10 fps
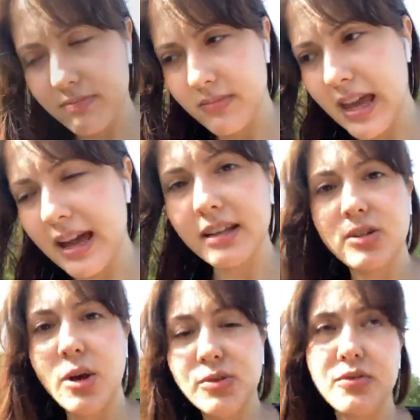in
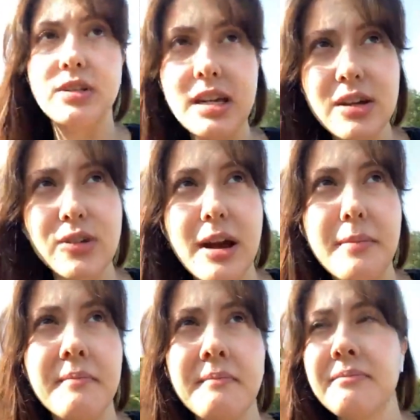terms of
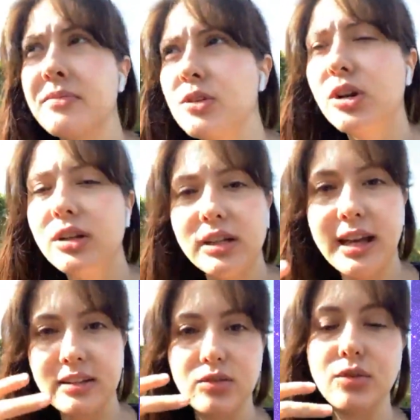Enneagram, you're gonna
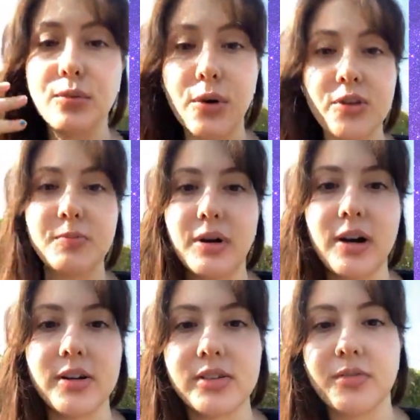get into the worst
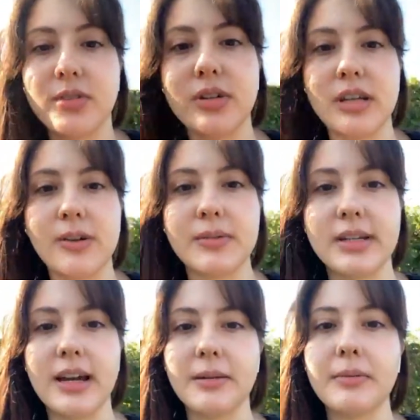part of your Enneagram
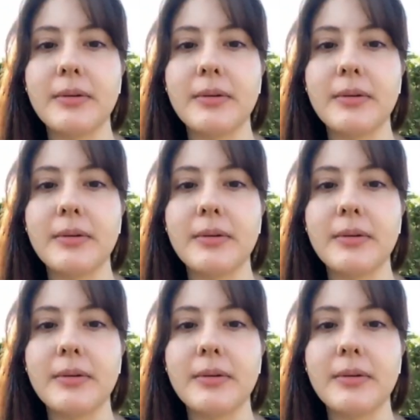type.